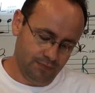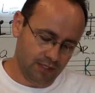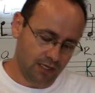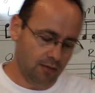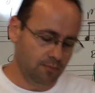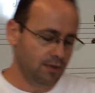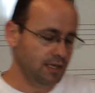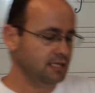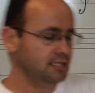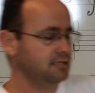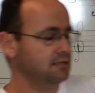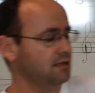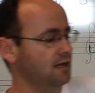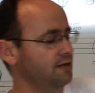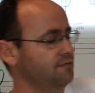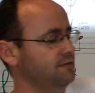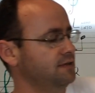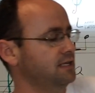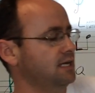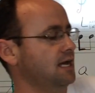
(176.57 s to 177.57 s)
The bass
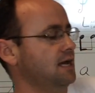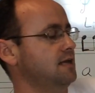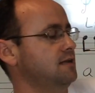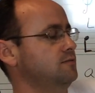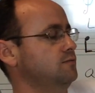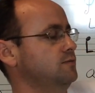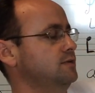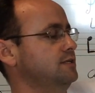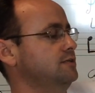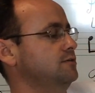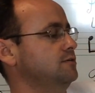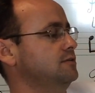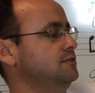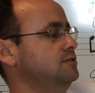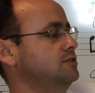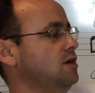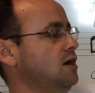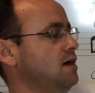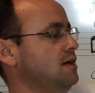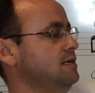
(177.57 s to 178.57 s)
clef, again, we do a
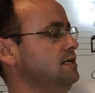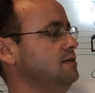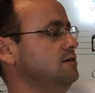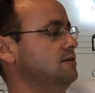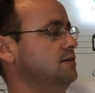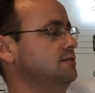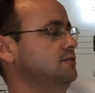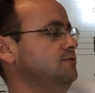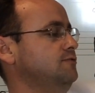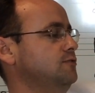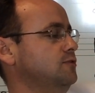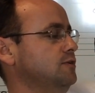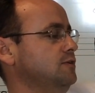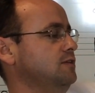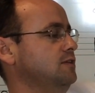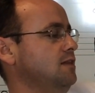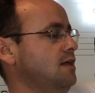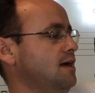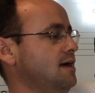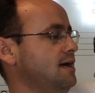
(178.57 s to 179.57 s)
dot here on the
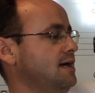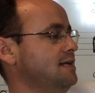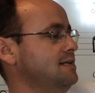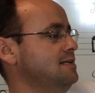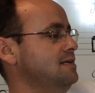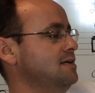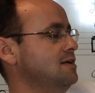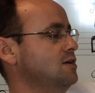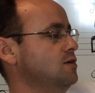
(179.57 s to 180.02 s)
4th line.